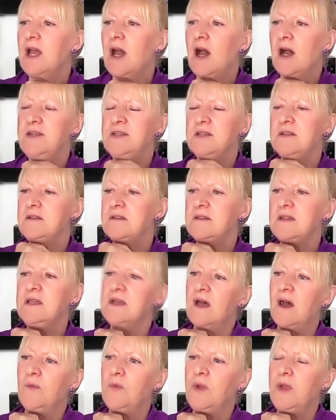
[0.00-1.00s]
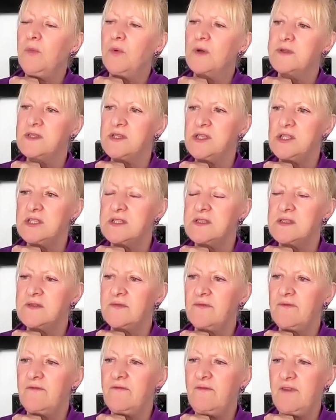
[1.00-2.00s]
I didn't think, it wasn't
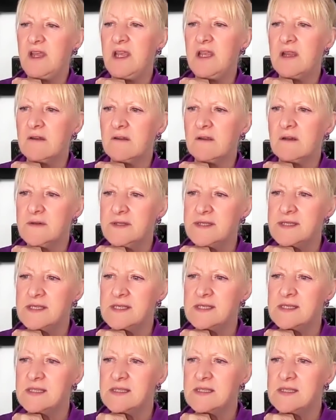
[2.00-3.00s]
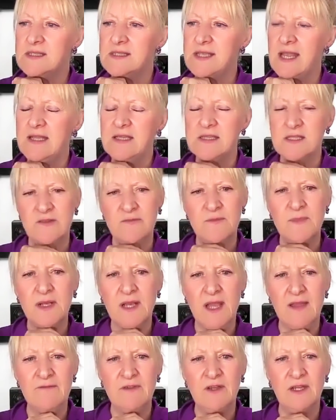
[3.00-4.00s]
just fear, it was a sense of
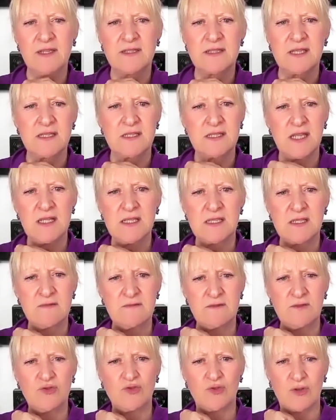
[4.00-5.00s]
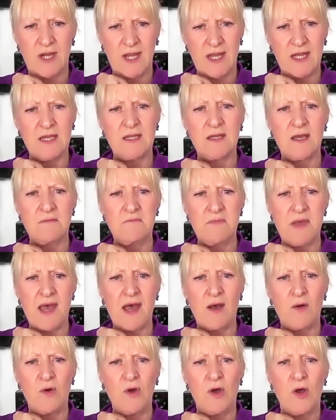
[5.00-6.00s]
malevolence, a sense of dread
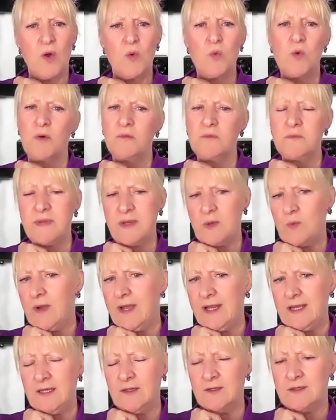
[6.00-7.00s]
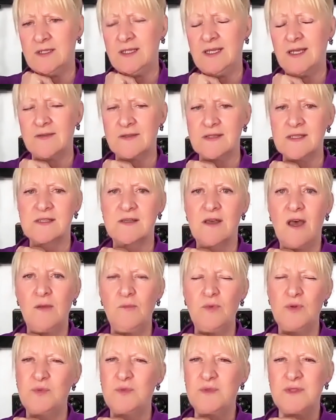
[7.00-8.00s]
about what would be waiting on the other side,
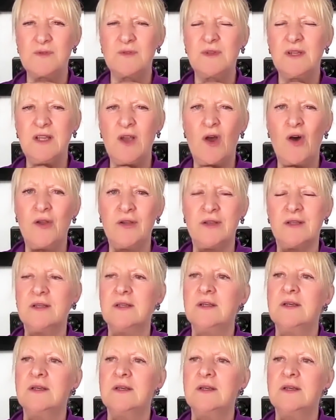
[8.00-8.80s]
which was really odd.